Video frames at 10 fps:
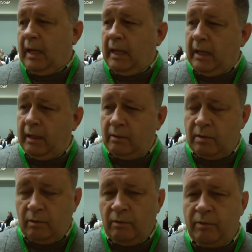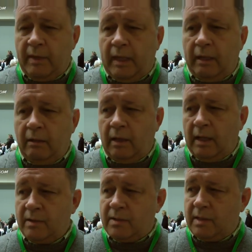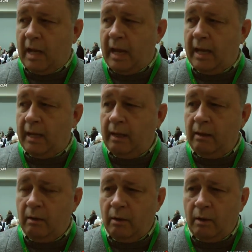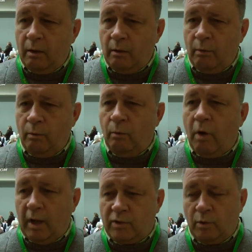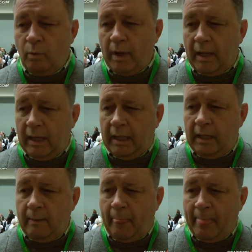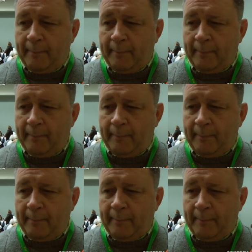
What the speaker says: And then as I walked away,